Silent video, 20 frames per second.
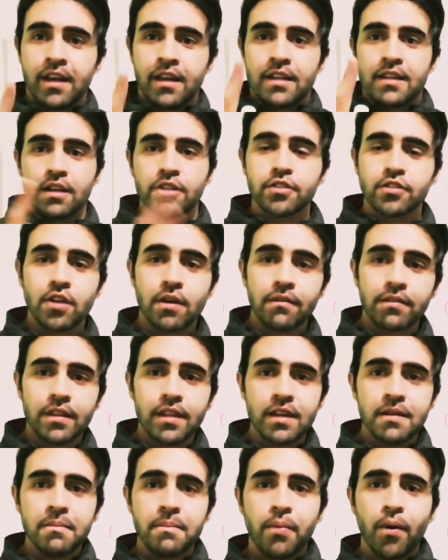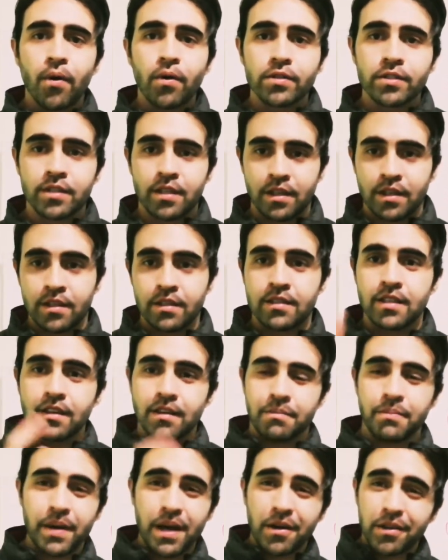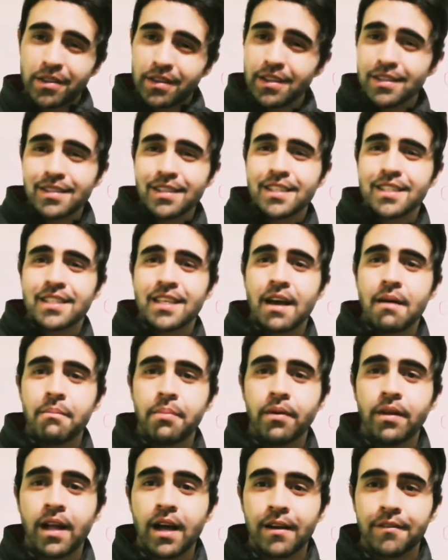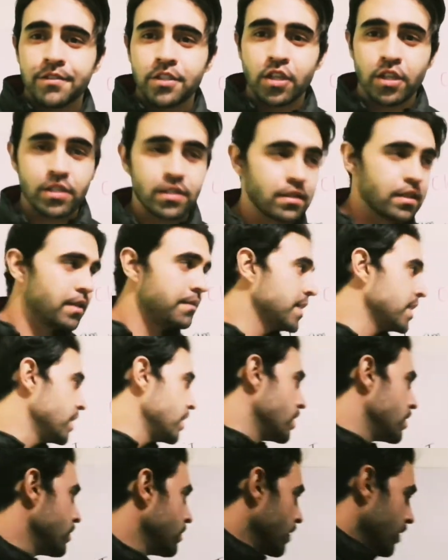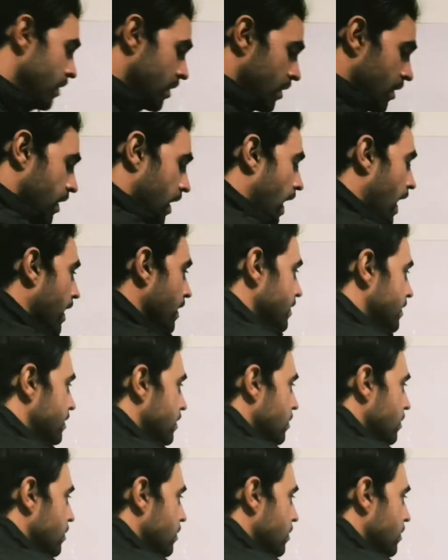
Now something important about this example I've just given you is the